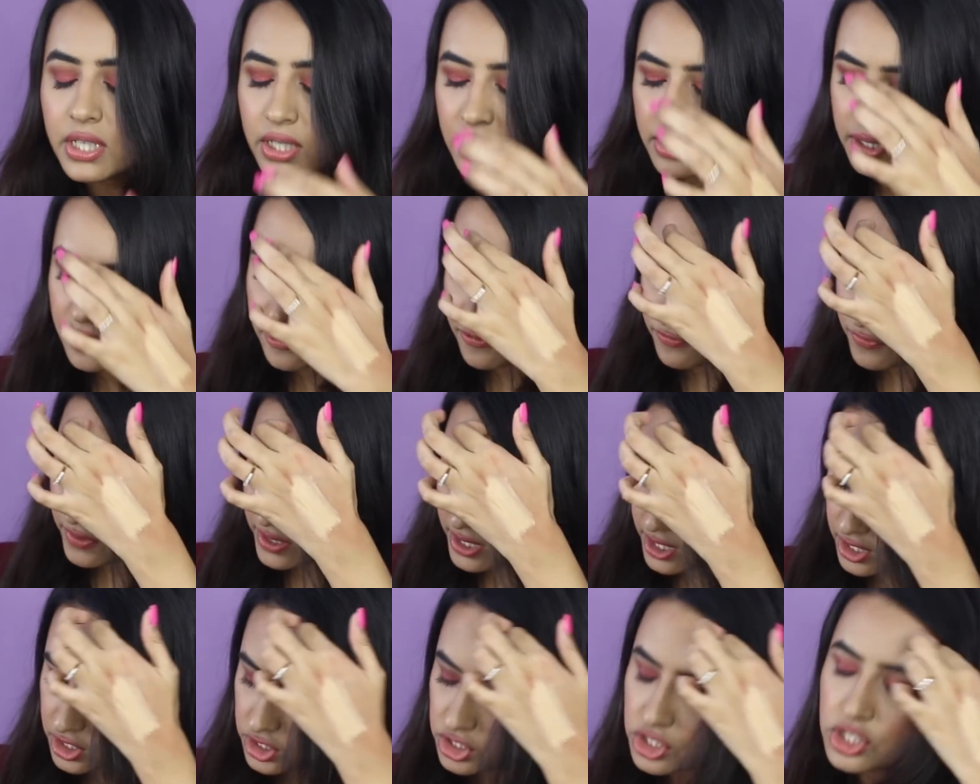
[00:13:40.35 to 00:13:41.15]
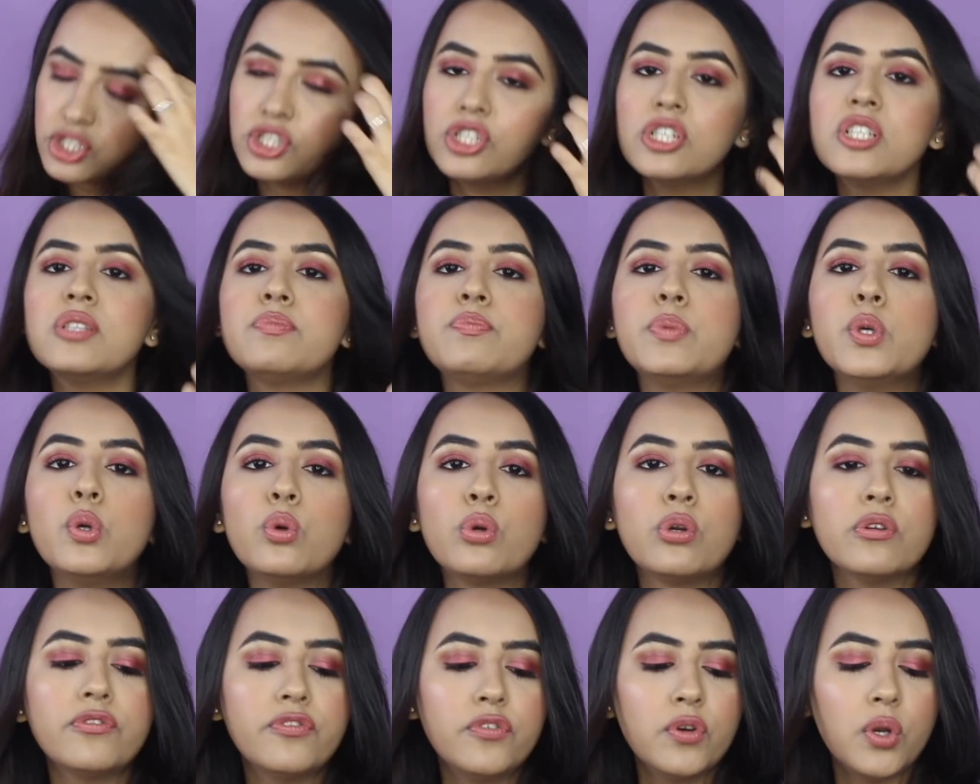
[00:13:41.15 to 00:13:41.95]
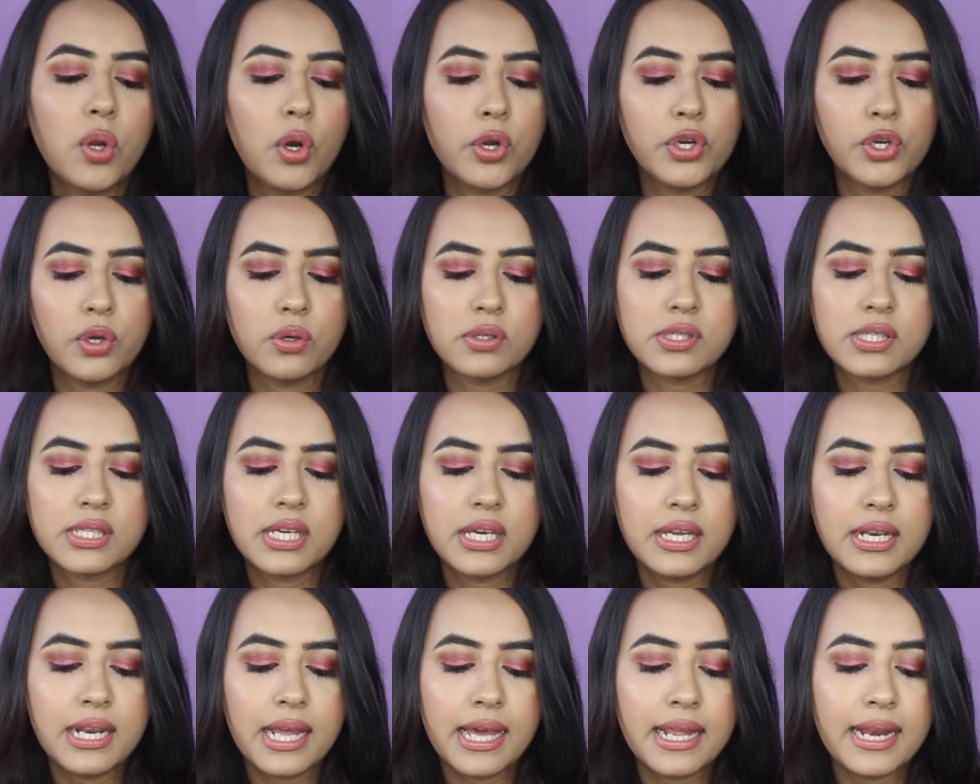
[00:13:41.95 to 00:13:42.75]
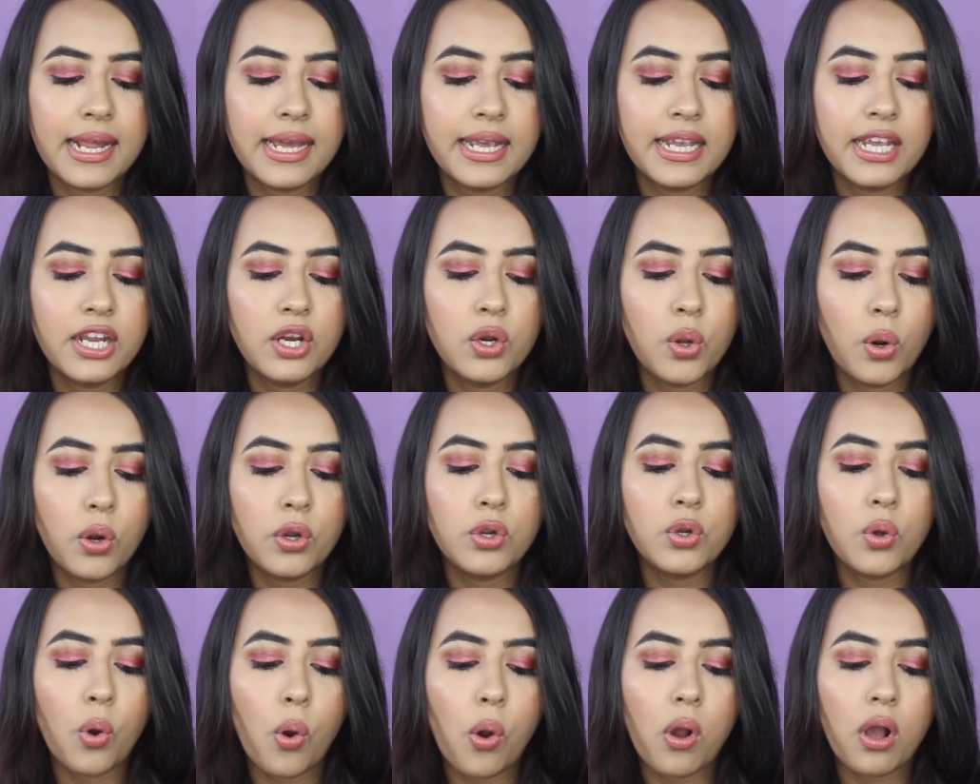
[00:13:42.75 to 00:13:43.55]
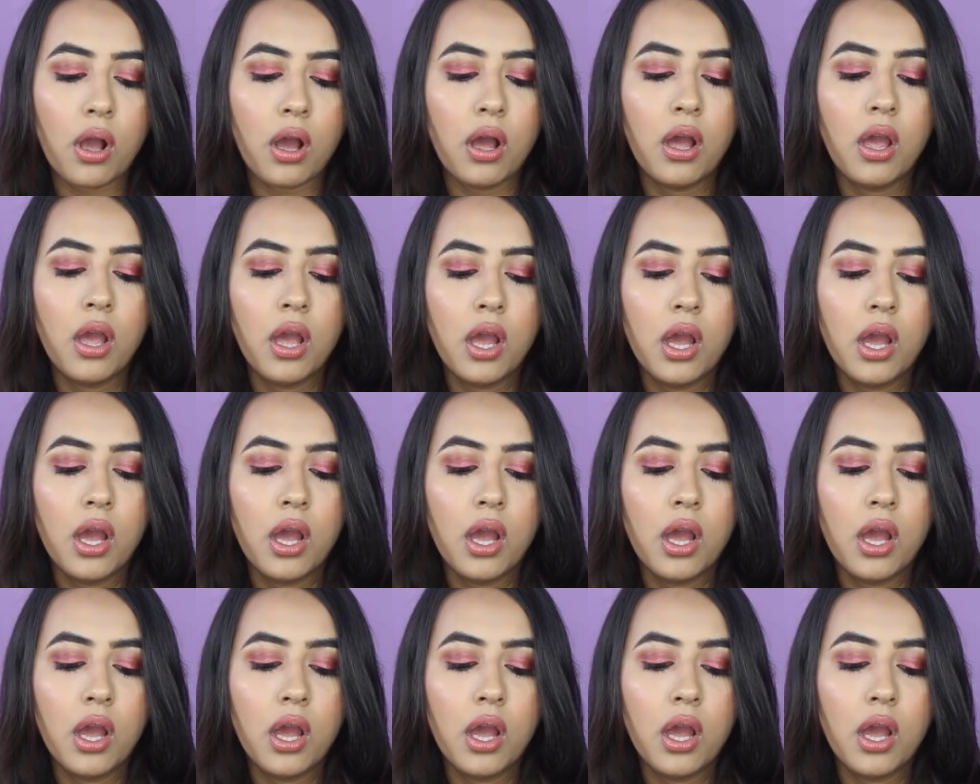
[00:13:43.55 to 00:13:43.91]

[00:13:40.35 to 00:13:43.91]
the finish is just beautiful on your skin, and I cannot talk